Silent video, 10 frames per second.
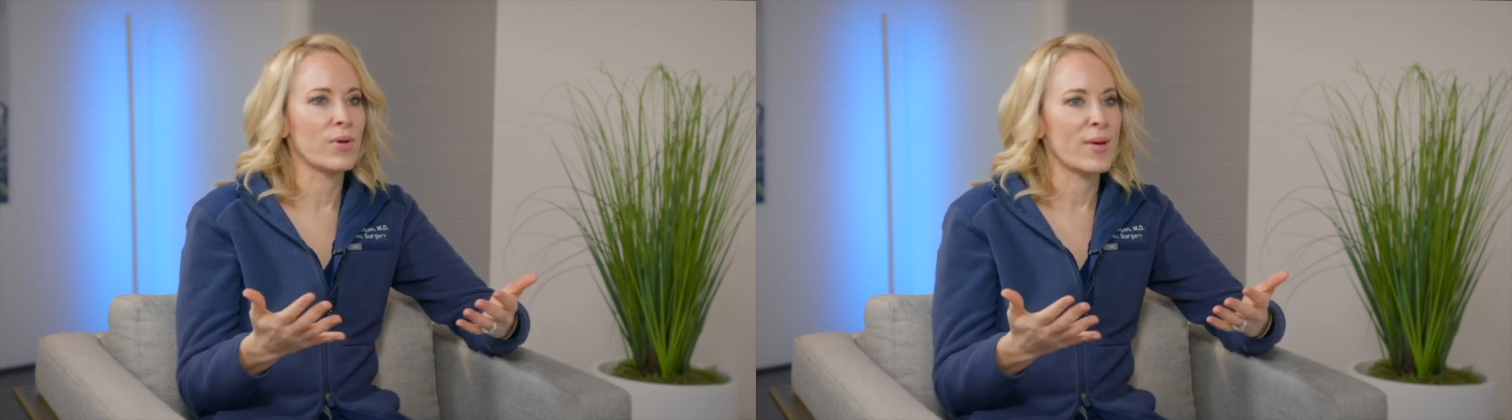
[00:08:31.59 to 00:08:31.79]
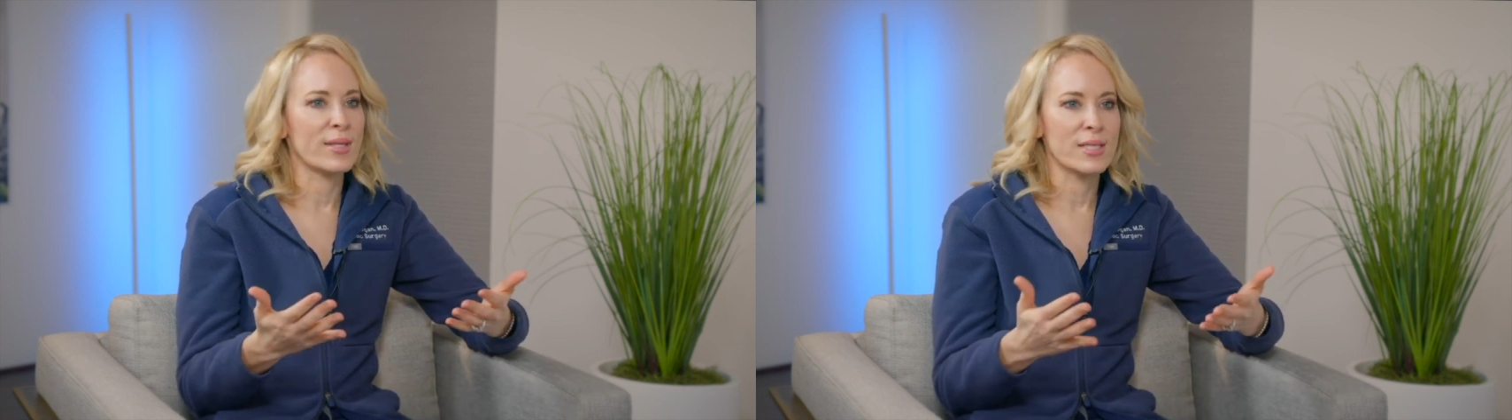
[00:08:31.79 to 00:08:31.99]

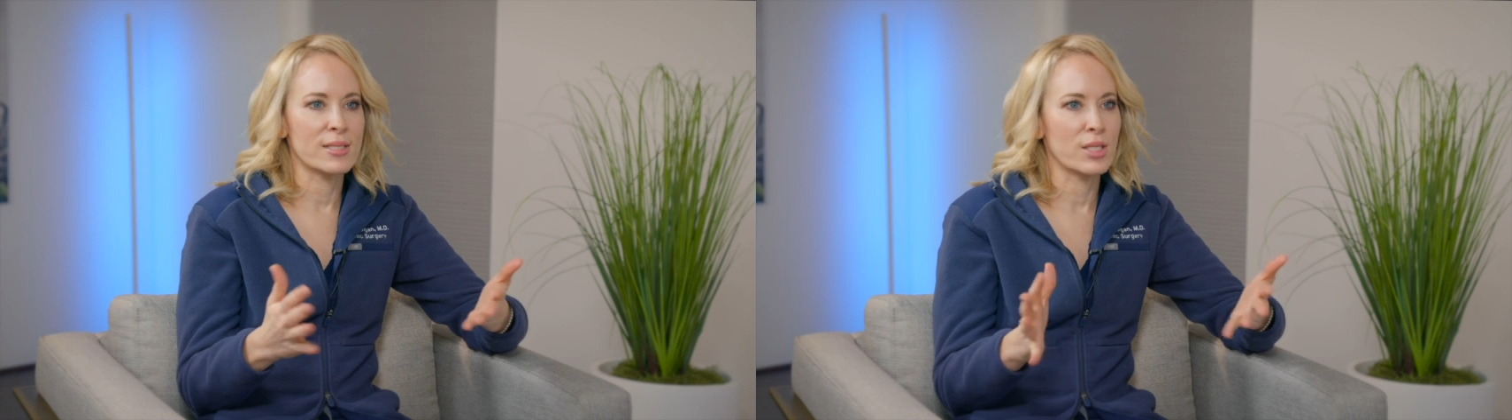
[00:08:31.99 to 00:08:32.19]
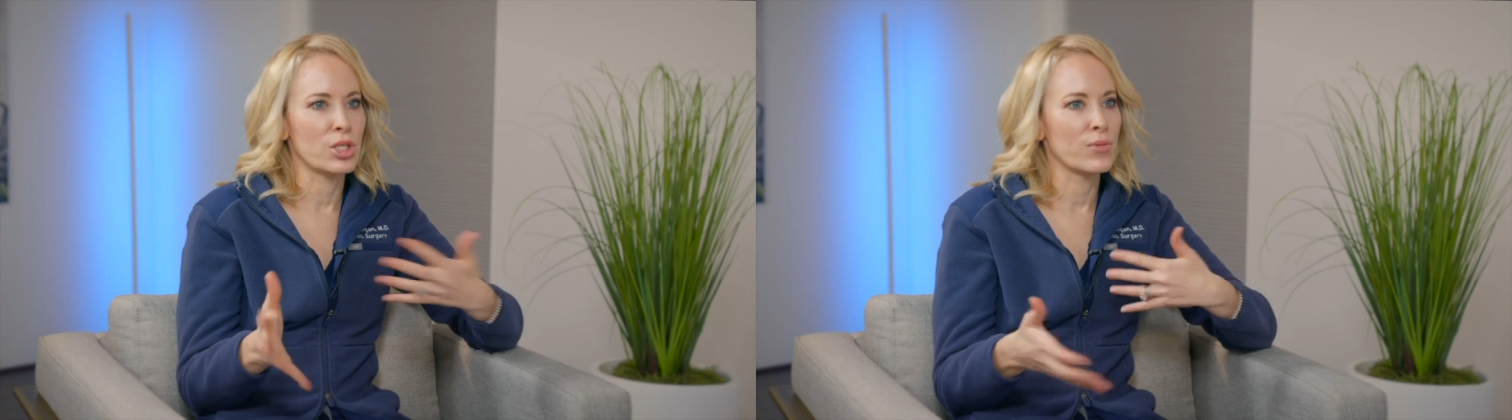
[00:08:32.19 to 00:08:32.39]
we make that
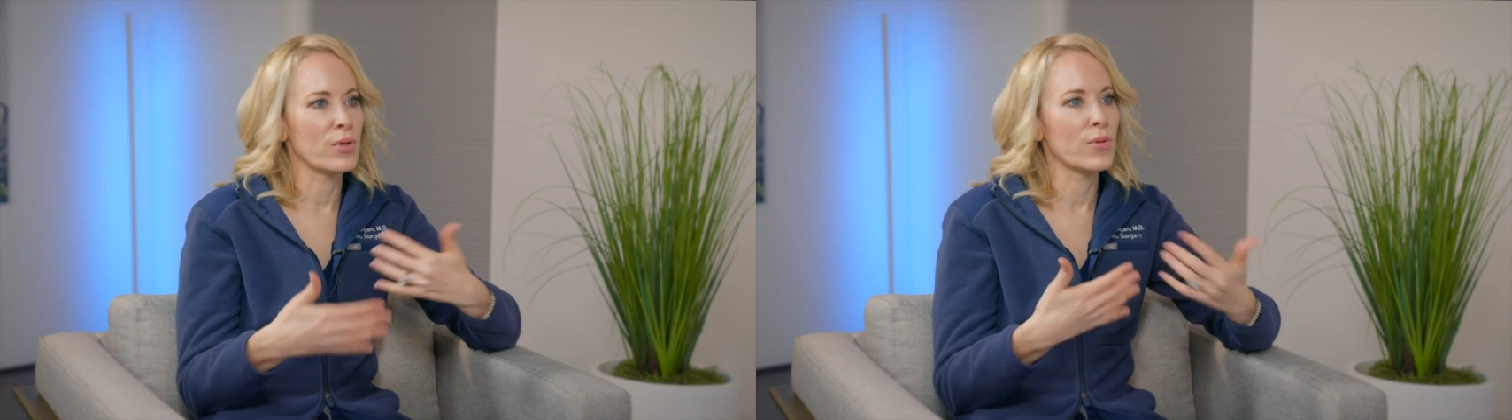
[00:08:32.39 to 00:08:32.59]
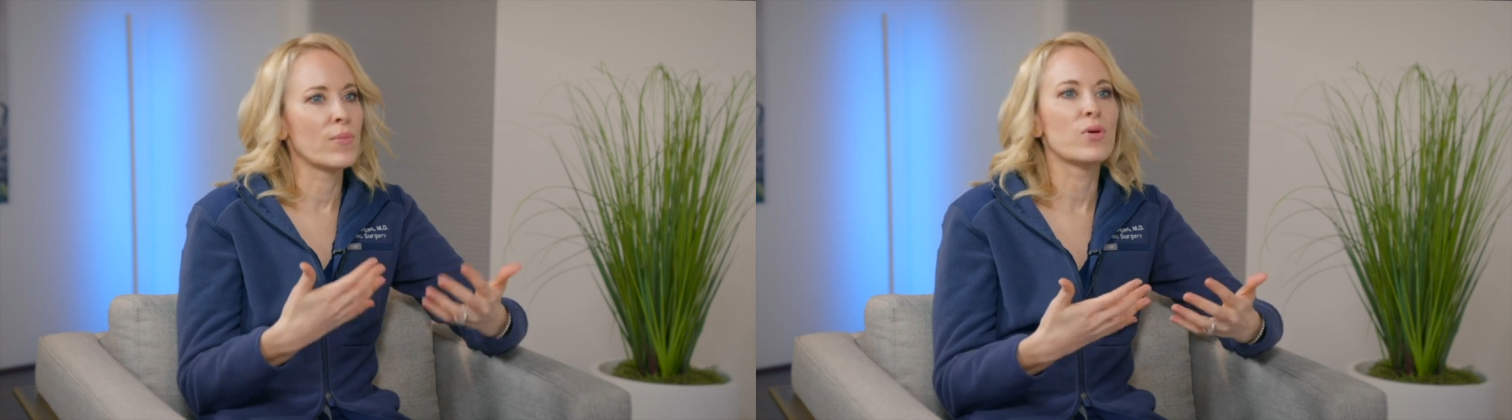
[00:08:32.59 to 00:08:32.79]
incision,
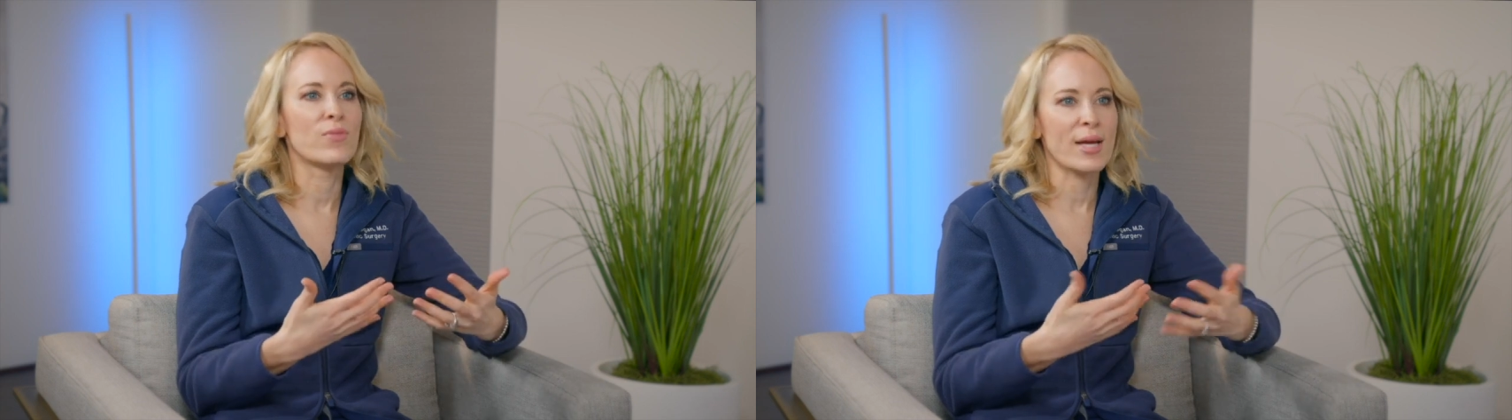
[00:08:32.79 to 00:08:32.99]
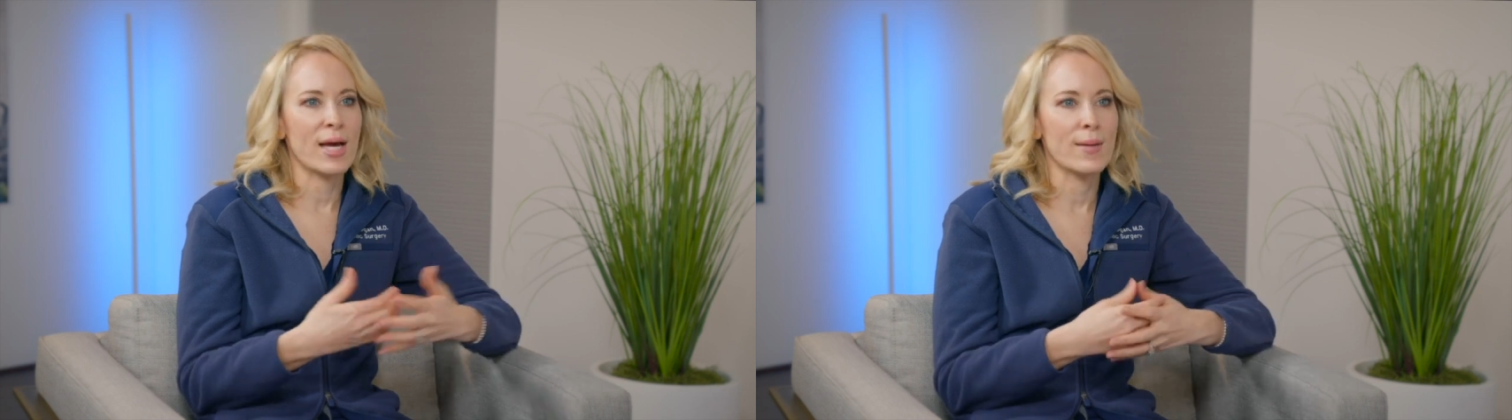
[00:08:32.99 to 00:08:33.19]
we
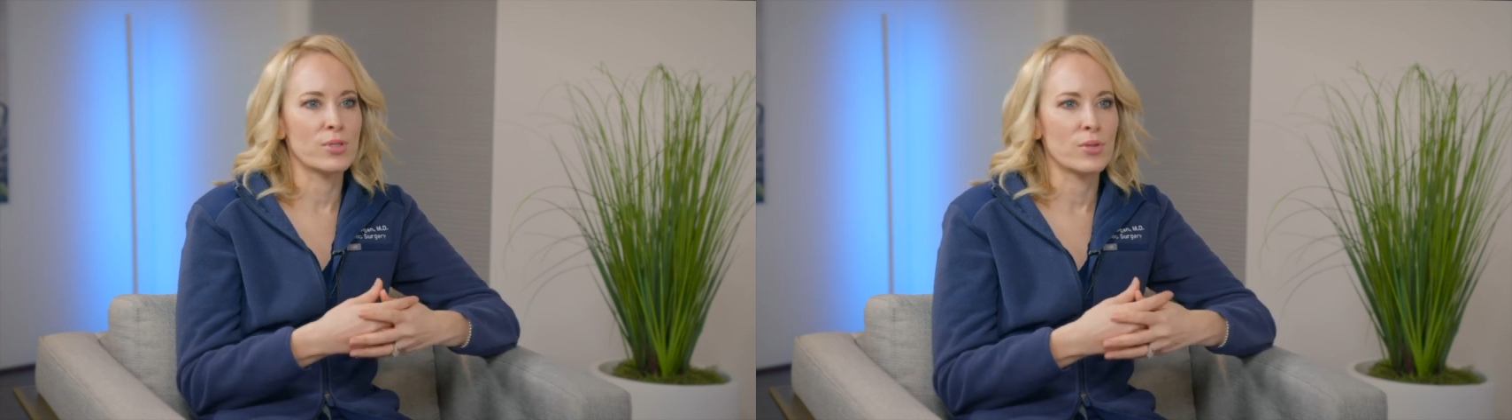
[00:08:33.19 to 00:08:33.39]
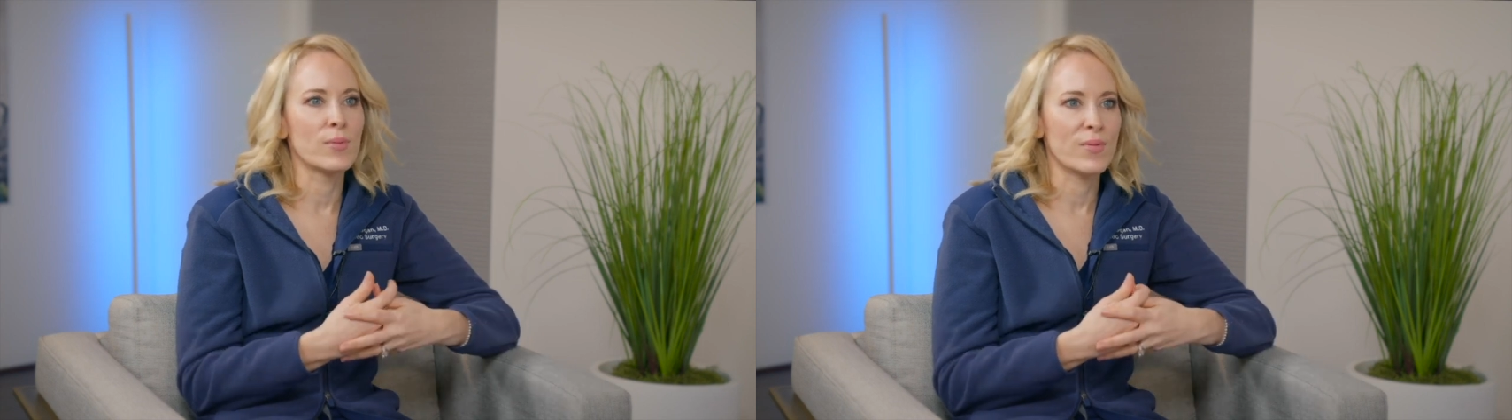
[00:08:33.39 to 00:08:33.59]
remove that
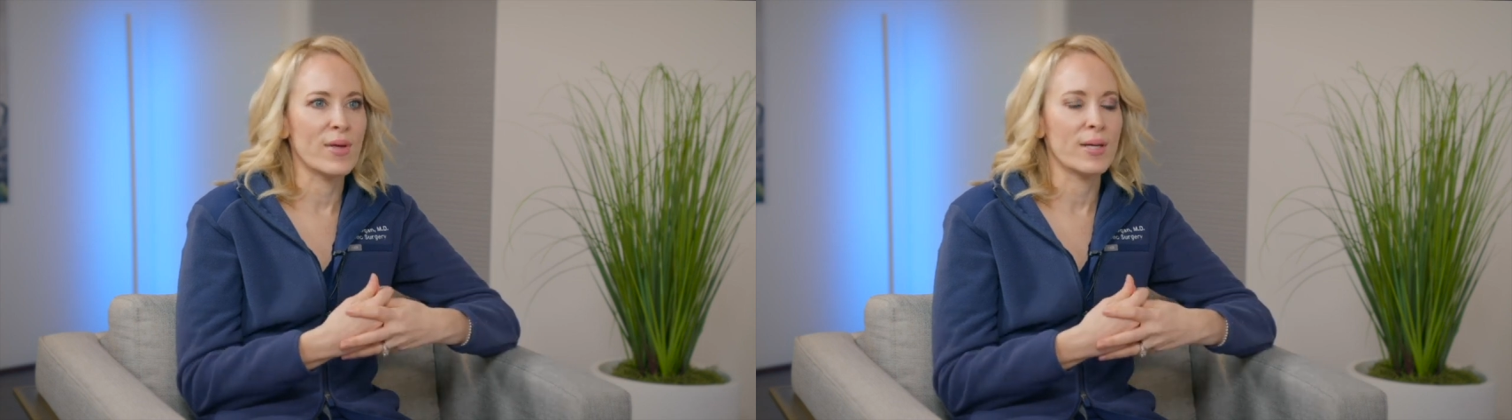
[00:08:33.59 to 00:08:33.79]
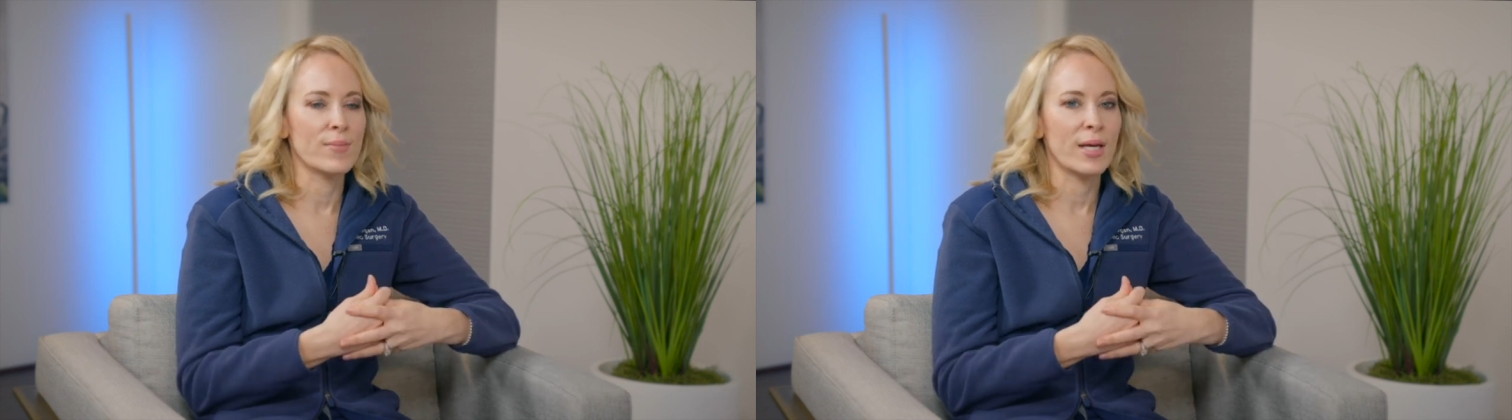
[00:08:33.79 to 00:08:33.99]
capsule, remove
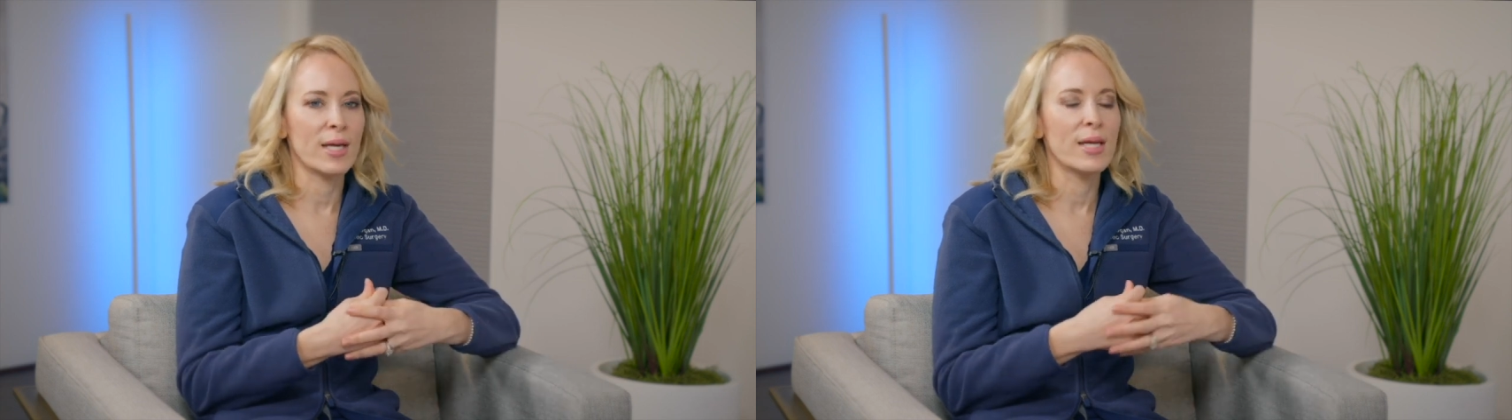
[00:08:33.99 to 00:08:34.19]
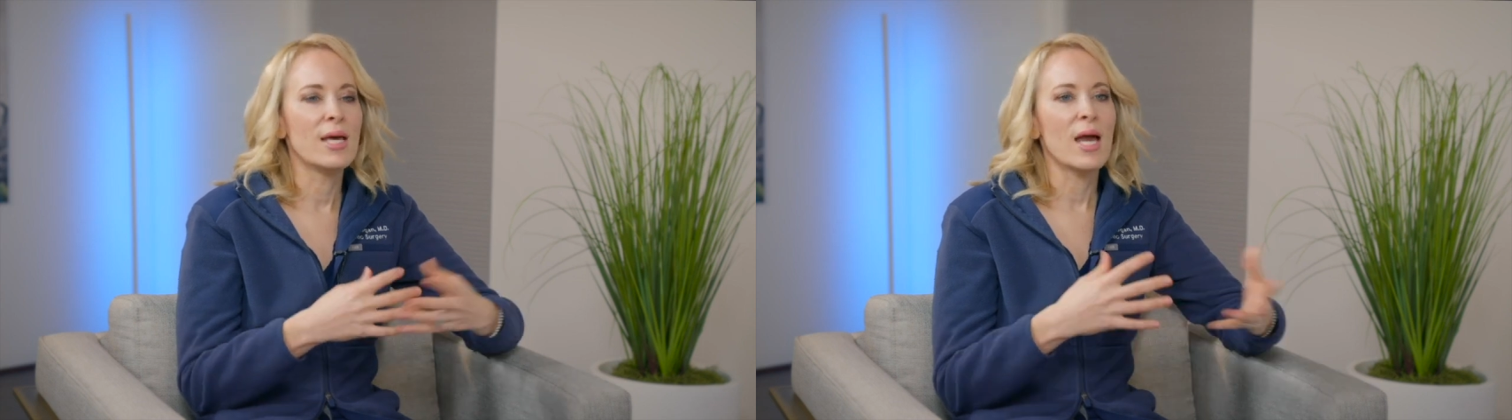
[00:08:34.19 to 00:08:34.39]
that
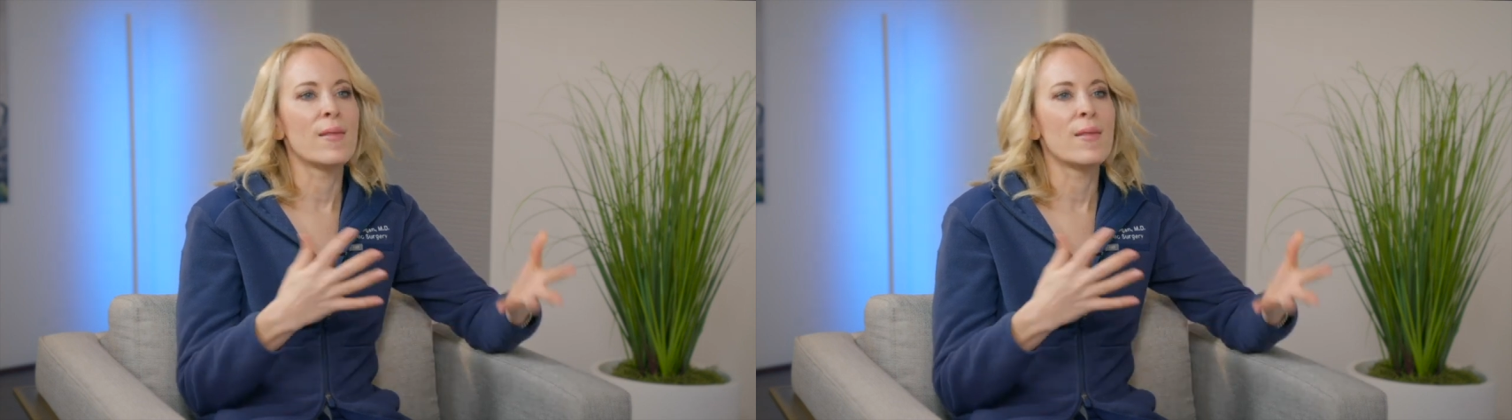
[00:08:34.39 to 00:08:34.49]
implant,